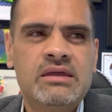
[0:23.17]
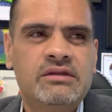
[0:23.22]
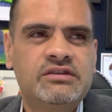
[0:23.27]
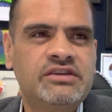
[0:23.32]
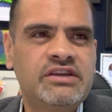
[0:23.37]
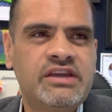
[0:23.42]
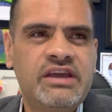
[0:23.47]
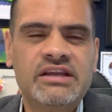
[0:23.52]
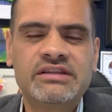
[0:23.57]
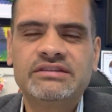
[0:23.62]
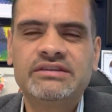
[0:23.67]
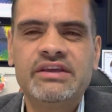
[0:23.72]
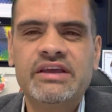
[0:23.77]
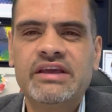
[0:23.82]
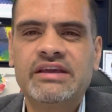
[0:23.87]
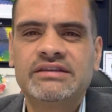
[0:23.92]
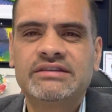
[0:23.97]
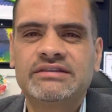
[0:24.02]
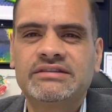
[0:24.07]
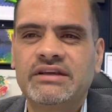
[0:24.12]
To get to
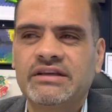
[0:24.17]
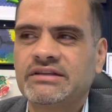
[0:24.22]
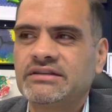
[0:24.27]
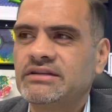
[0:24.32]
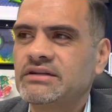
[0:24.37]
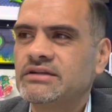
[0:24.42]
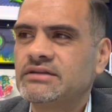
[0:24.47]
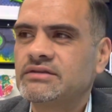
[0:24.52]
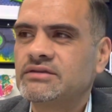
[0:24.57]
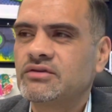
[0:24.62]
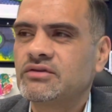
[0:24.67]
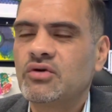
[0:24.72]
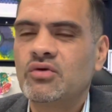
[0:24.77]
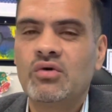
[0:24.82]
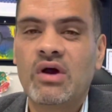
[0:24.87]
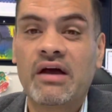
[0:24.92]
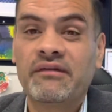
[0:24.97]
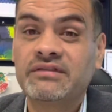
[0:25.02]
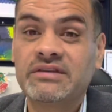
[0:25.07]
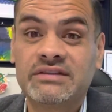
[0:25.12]
Year 6 in a
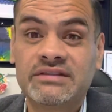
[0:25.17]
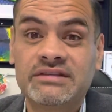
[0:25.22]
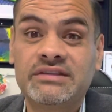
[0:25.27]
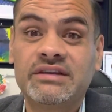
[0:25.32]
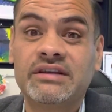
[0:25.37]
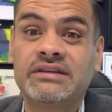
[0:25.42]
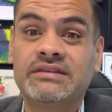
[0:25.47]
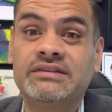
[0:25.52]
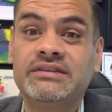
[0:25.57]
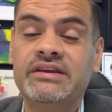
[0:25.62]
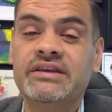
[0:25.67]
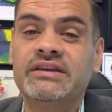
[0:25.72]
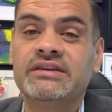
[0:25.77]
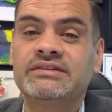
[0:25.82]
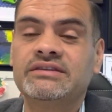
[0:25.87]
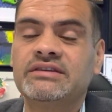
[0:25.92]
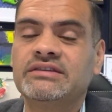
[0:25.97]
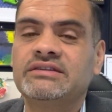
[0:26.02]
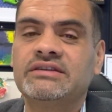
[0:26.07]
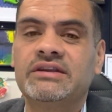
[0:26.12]
school after 6
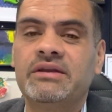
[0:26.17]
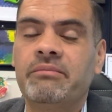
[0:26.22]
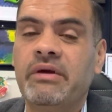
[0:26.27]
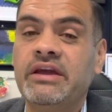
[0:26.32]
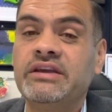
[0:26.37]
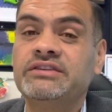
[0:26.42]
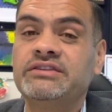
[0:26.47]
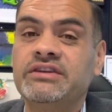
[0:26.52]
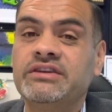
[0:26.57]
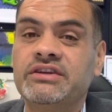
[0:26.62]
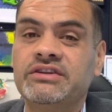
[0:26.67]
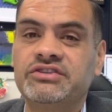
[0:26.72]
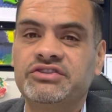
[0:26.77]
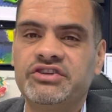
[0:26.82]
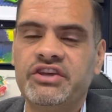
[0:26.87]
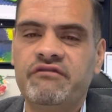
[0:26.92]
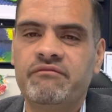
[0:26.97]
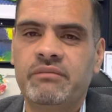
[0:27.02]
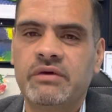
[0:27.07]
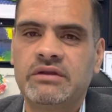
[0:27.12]
years is an amazing
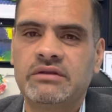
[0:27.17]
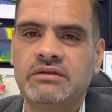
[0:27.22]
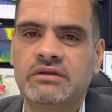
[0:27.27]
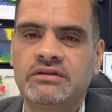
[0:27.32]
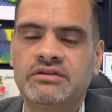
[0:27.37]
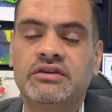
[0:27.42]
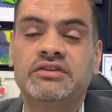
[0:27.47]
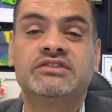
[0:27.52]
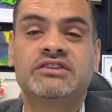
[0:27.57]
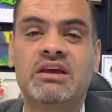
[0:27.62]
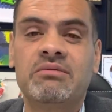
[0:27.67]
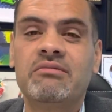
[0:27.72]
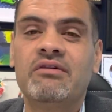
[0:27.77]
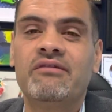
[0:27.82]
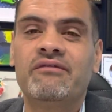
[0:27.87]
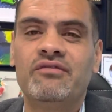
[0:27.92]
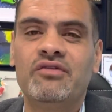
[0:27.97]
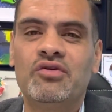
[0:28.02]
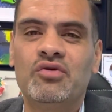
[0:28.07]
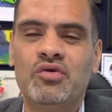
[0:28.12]
achievement. So some
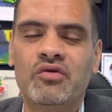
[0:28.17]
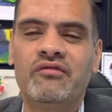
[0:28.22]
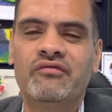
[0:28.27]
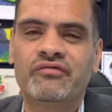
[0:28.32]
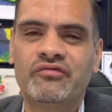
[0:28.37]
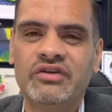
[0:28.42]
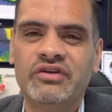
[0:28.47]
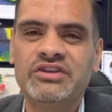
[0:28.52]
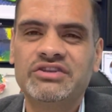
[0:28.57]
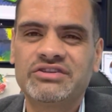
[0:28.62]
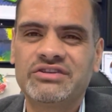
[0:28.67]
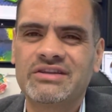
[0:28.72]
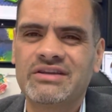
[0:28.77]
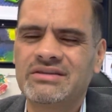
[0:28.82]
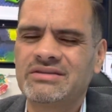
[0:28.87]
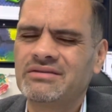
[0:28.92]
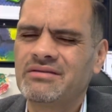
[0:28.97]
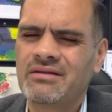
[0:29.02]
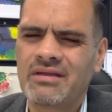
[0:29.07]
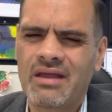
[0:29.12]
of you who have reached
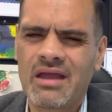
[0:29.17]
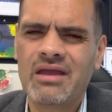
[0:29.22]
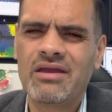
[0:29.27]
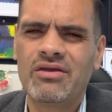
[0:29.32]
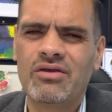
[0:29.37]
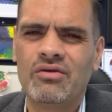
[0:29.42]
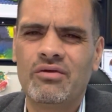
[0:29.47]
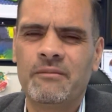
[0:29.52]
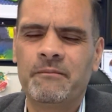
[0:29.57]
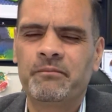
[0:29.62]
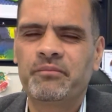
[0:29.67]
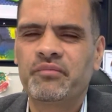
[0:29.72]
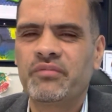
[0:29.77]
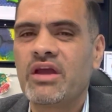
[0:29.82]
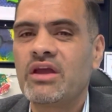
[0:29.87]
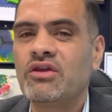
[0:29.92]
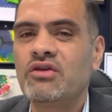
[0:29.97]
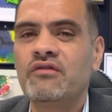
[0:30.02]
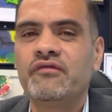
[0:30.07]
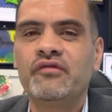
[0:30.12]
this, thank you.
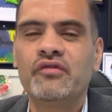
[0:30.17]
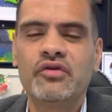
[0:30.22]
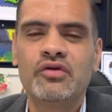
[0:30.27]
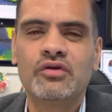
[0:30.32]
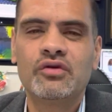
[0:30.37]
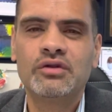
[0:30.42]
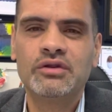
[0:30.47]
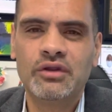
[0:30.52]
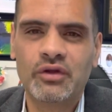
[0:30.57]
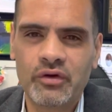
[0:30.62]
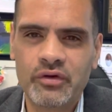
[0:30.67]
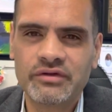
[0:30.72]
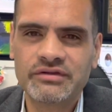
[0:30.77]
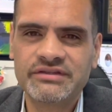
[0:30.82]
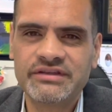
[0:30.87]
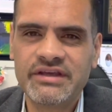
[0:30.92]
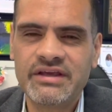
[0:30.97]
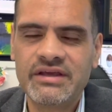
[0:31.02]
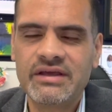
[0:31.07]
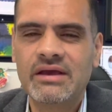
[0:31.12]
Thank you for your
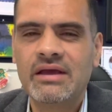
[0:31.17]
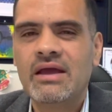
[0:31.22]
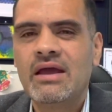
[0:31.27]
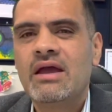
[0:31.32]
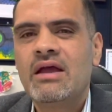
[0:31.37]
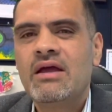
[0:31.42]
loyalty.